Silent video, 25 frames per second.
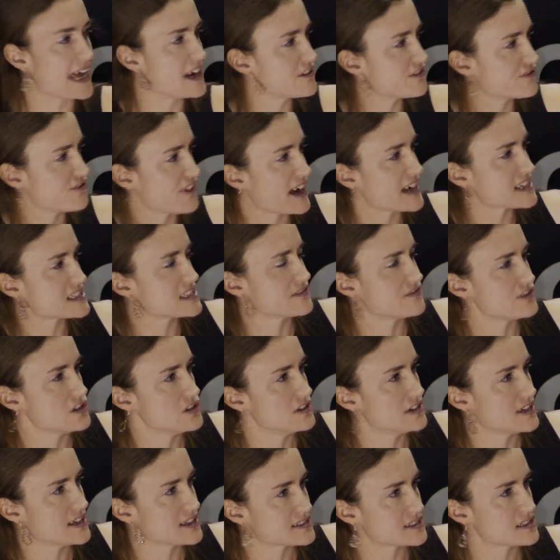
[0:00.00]
And in fact, if
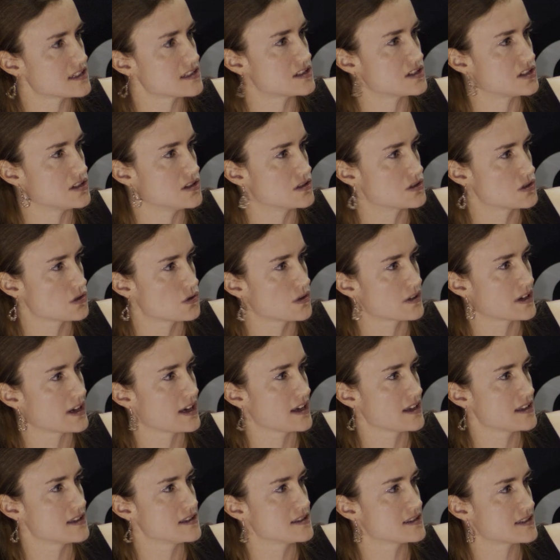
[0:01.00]
you listen to
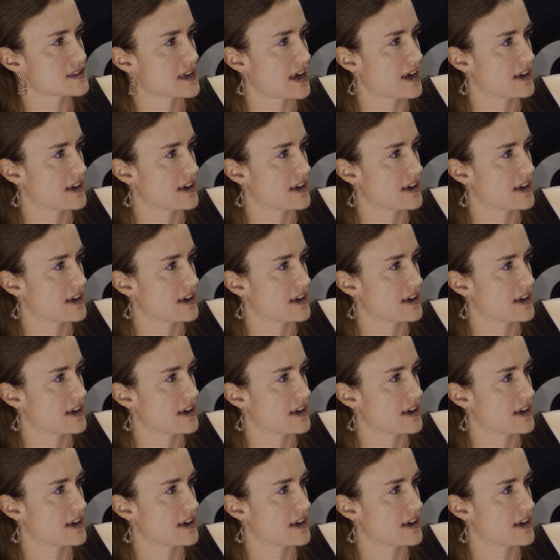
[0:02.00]
Dawkins